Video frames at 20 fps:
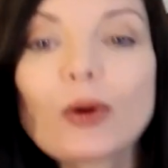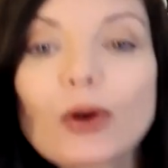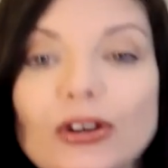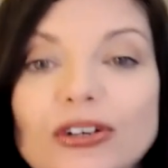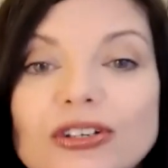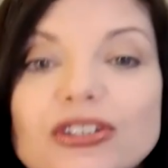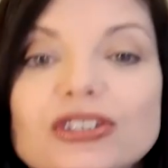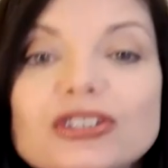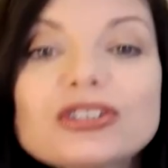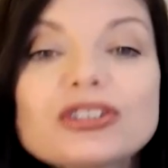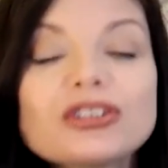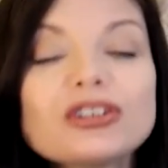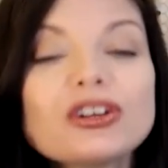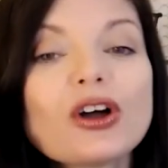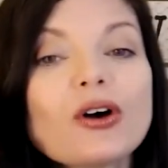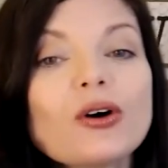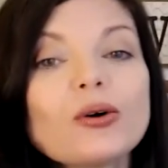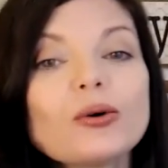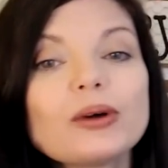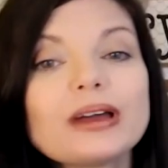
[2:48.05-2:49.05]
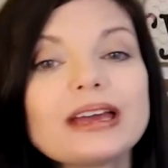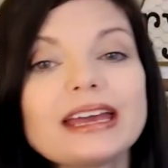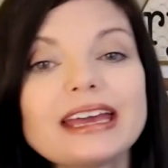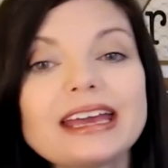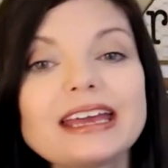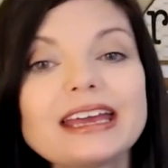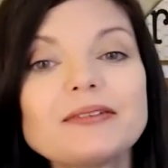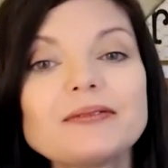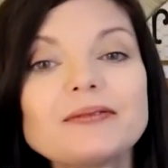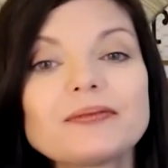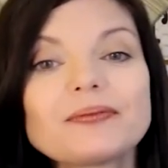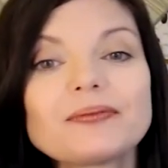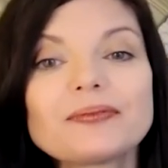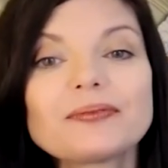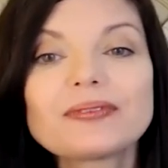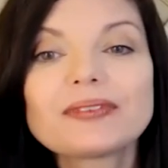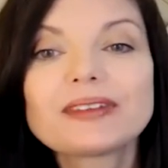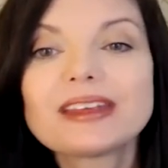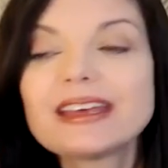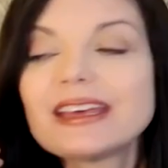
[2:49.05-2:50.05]
or snowy.
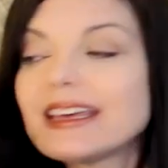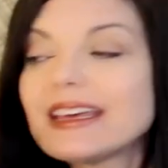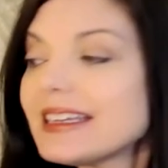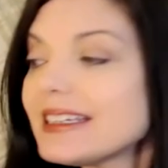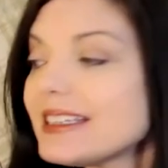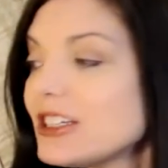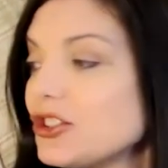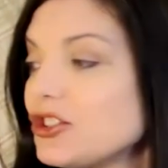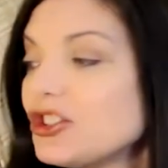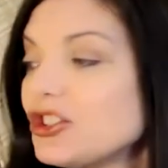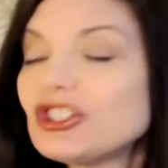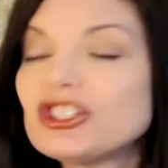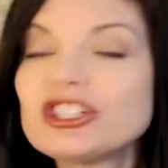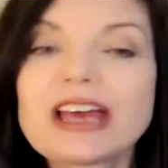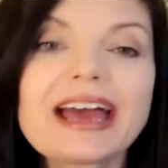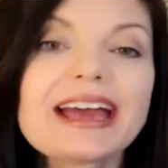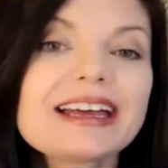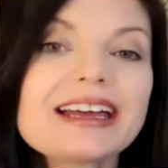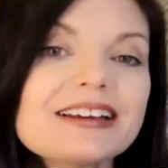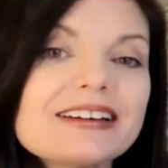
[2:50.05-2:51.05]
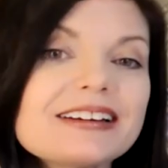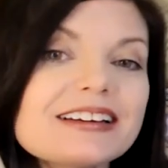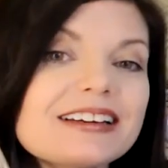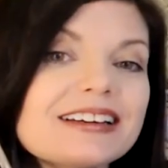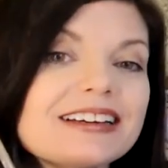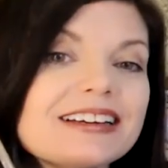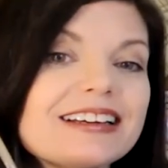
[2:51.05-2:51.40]
Did you check?